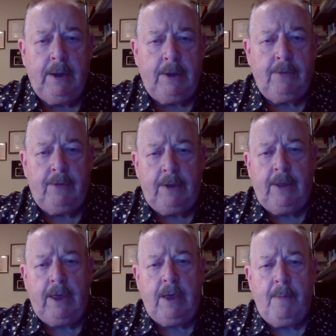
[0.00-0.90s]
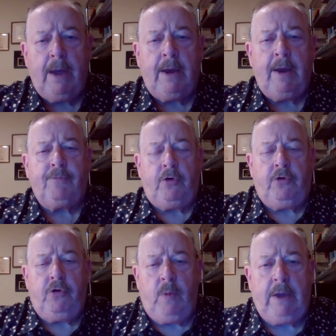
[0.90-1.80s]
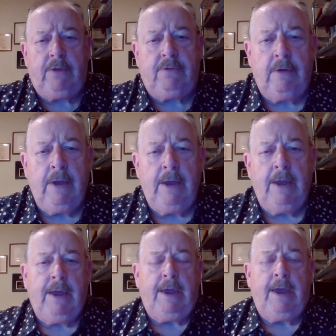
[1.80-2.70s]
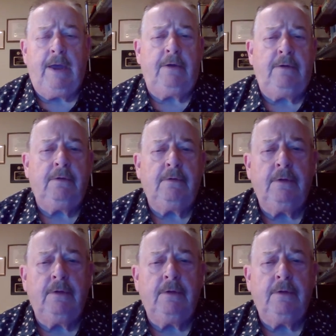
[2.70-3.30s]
and then they come out after 2 weeks and